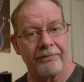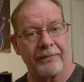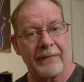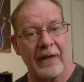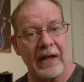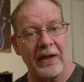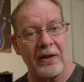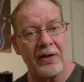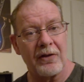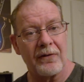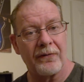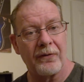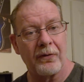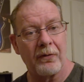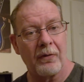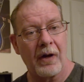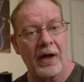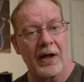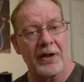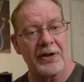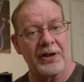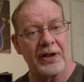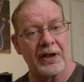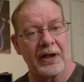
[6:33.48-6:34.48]
Thank you for
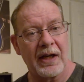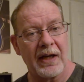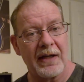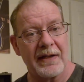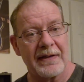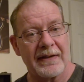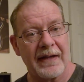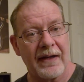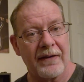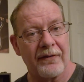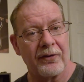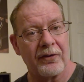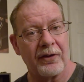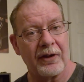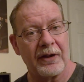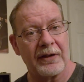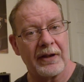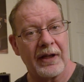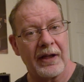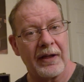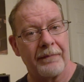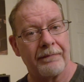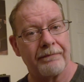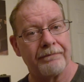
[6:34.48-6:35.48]
watching, guys. Have a great
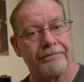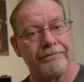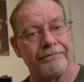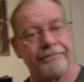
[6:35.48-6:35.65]
day.